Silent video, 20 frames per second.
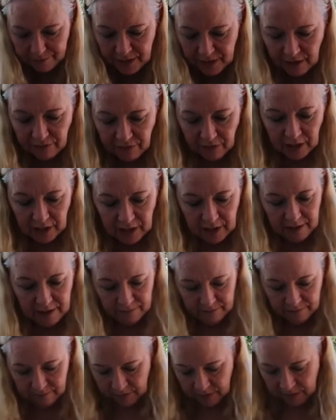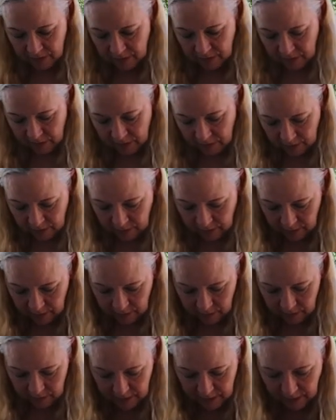definitely.
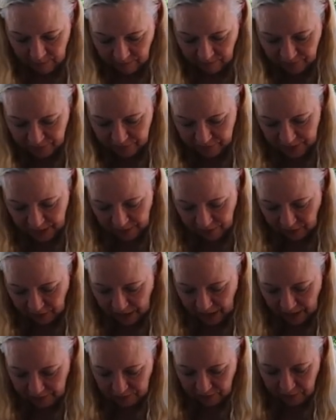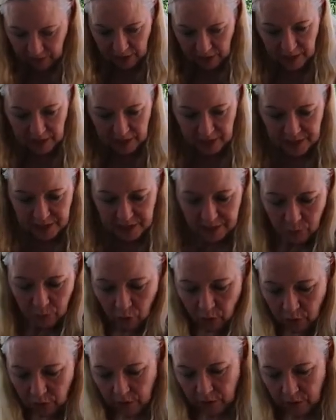De definitely have to run in and get some more.